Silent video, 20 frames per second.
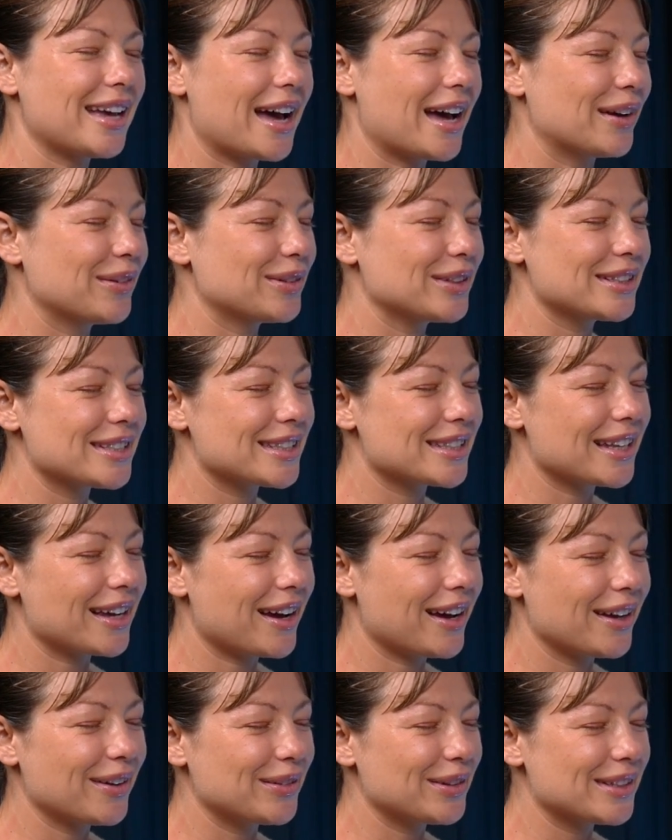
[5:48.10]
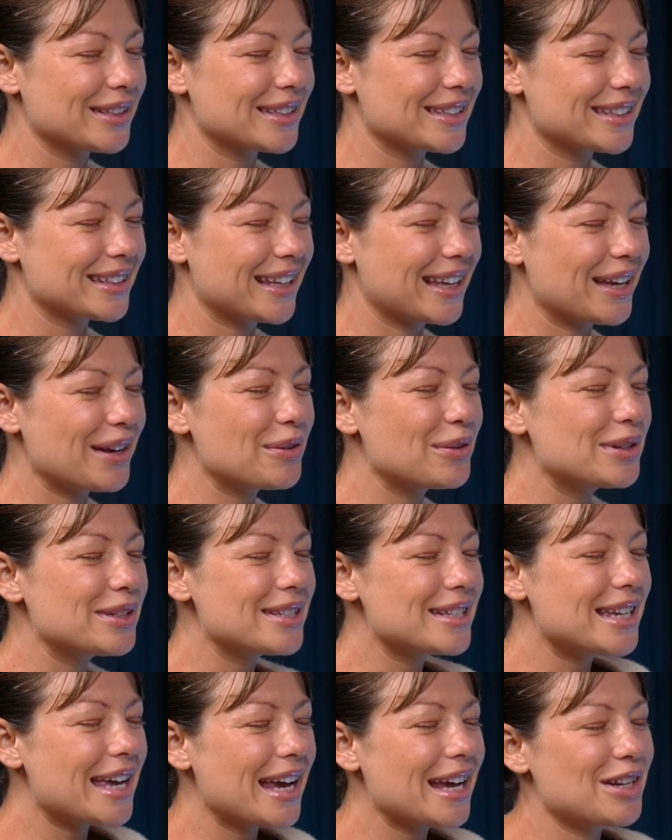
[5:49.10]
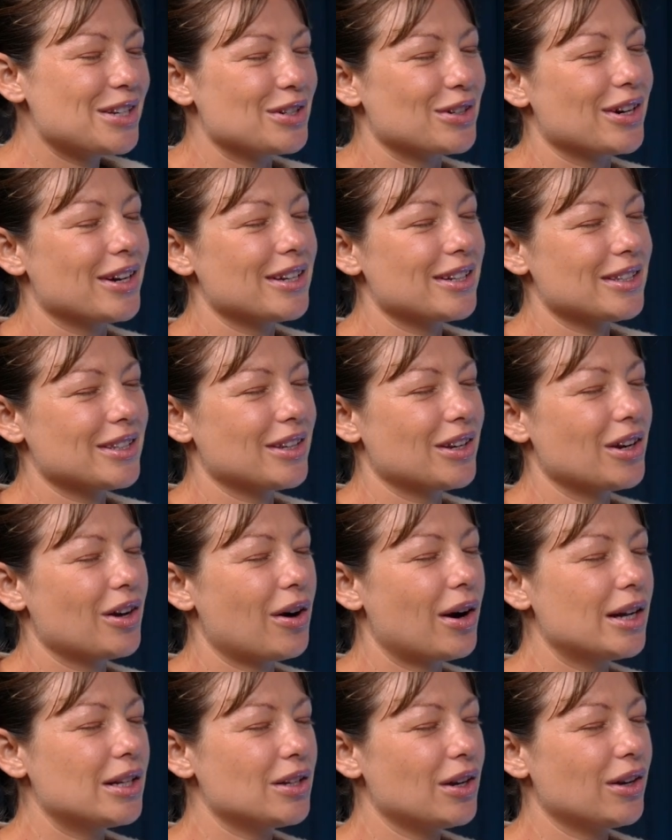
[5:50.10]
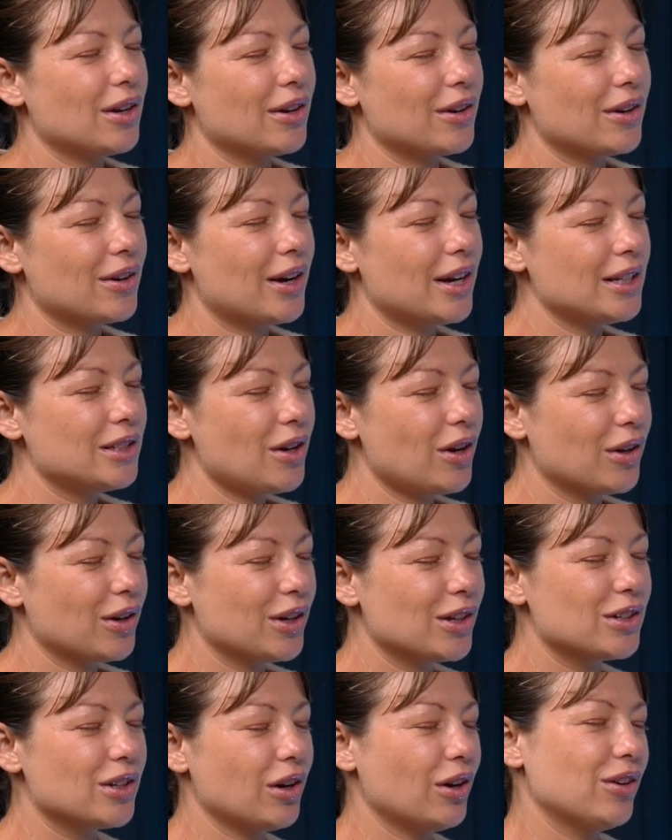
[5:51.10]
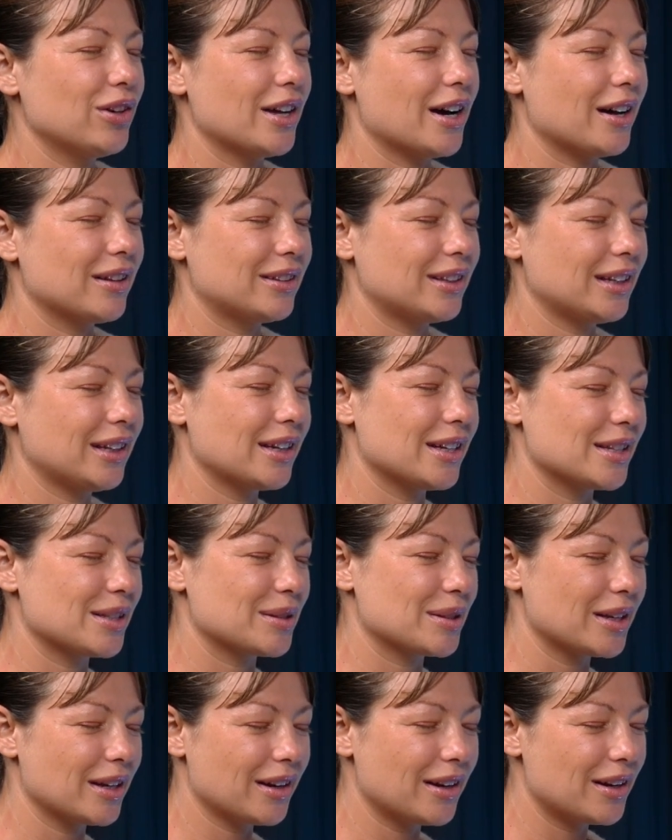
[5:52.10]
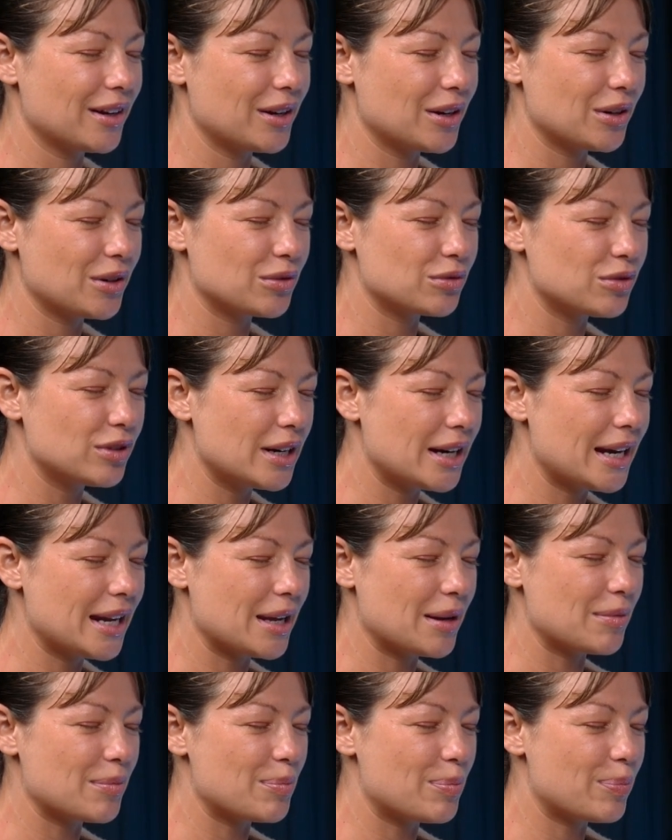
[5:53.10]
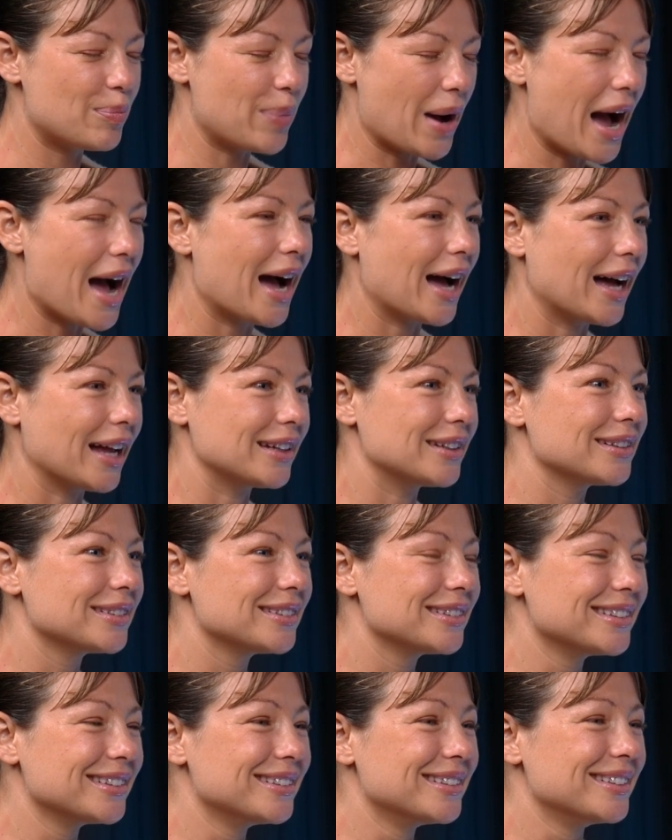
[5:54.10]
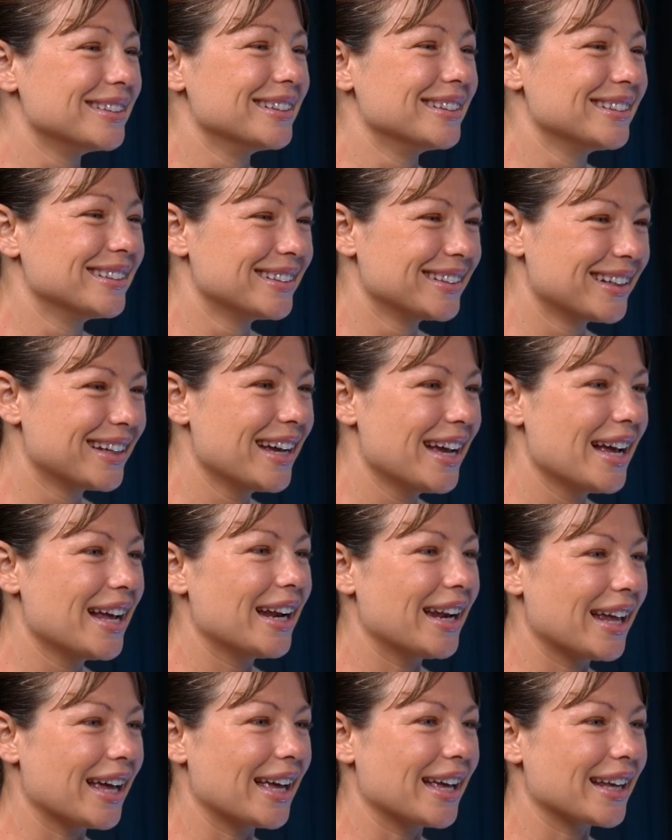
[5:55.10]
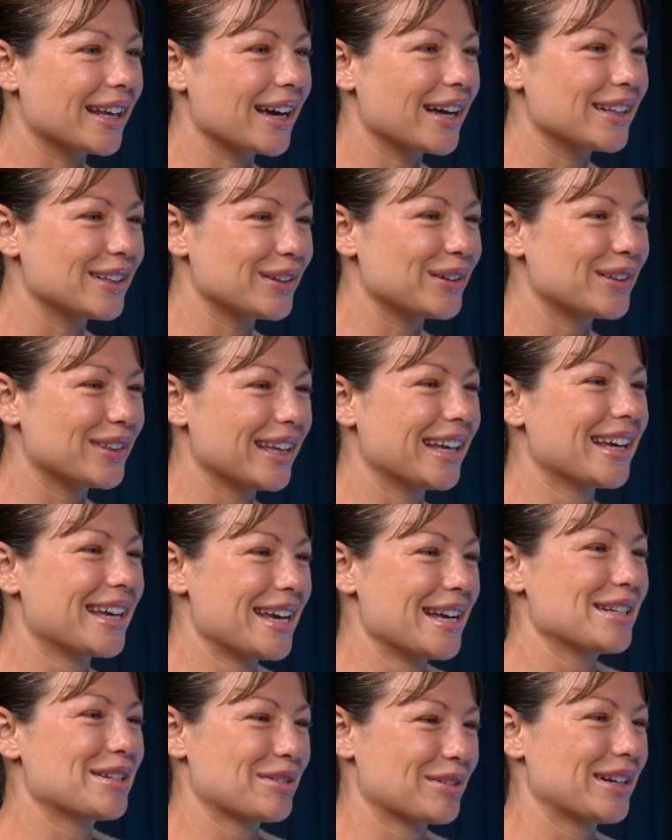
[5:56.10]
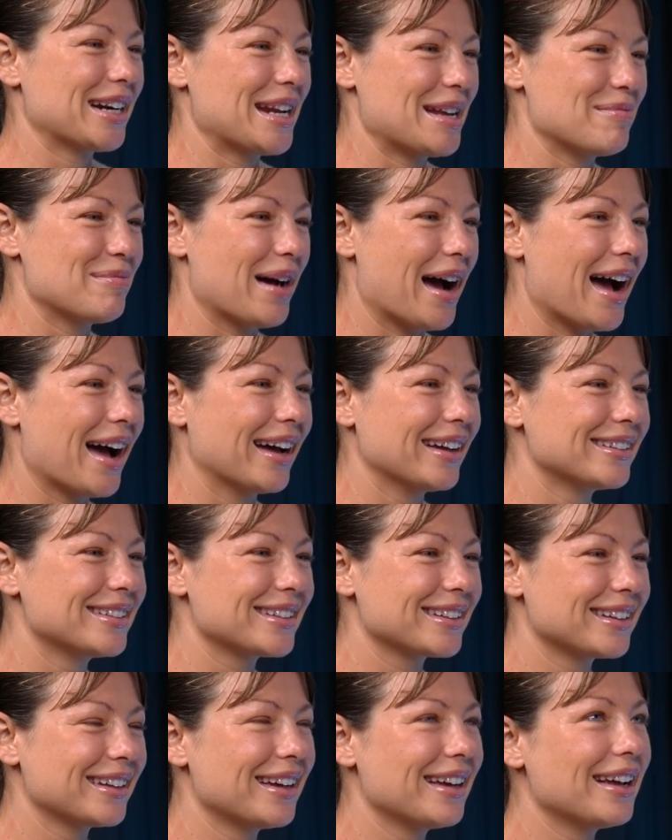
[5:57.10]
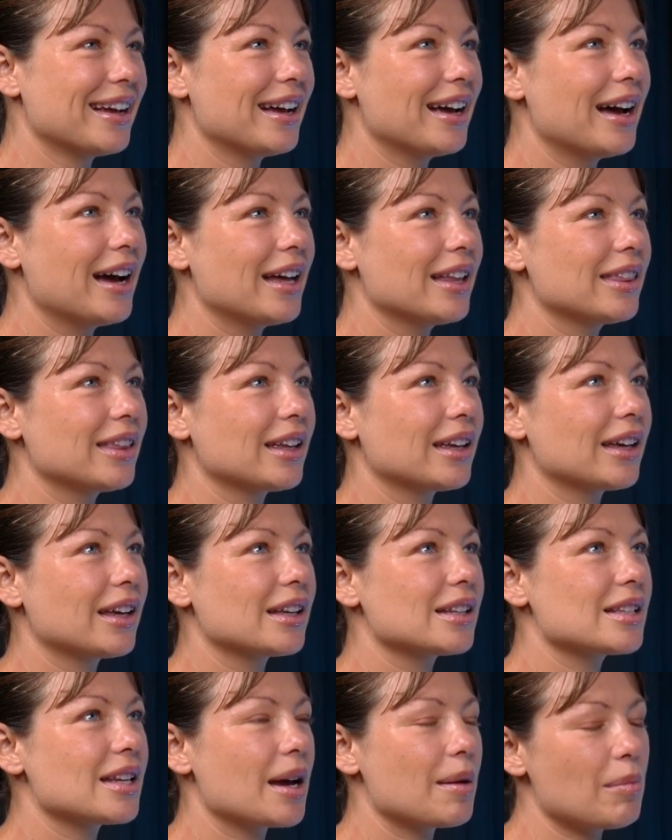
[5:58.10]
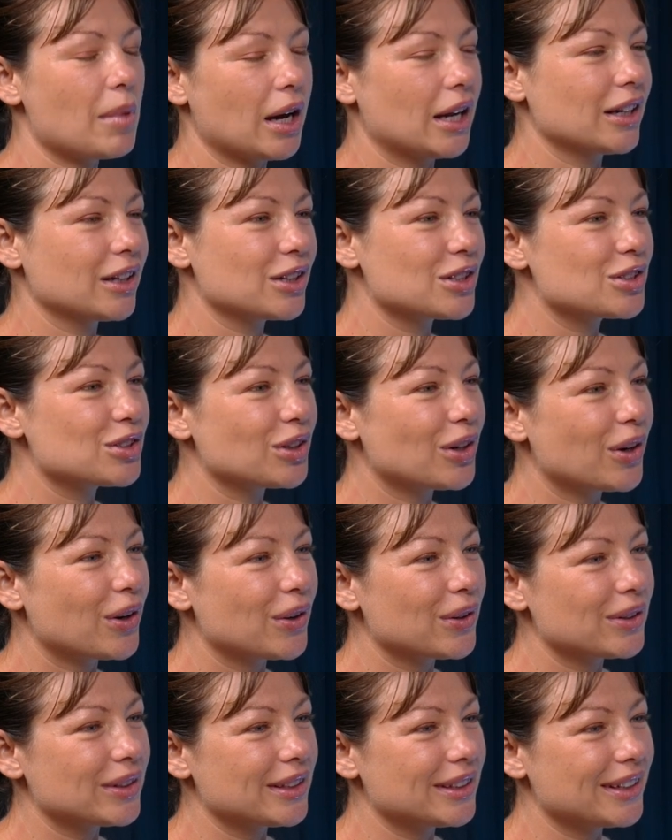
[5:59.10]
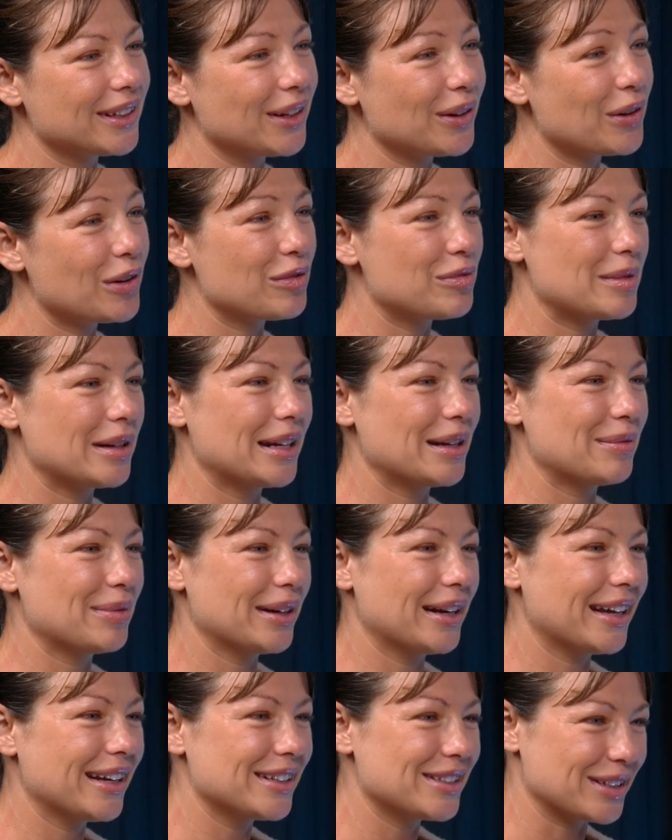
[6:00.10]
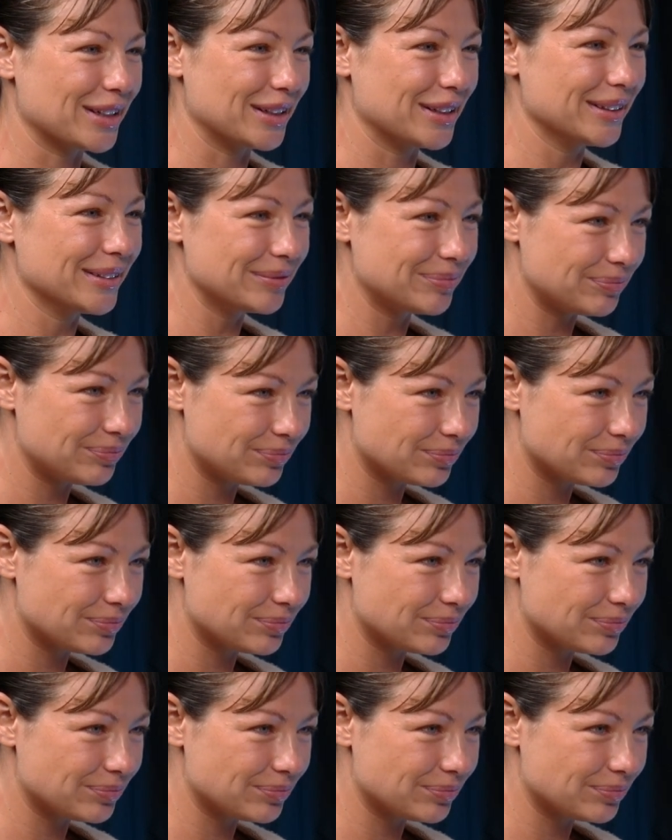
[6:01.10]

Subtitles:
Yeah, it was dangerous. You know, I don't condone it. I think it's really bad. Like, I do think it's really bad. I think it's like mind control and a lot of manipulation.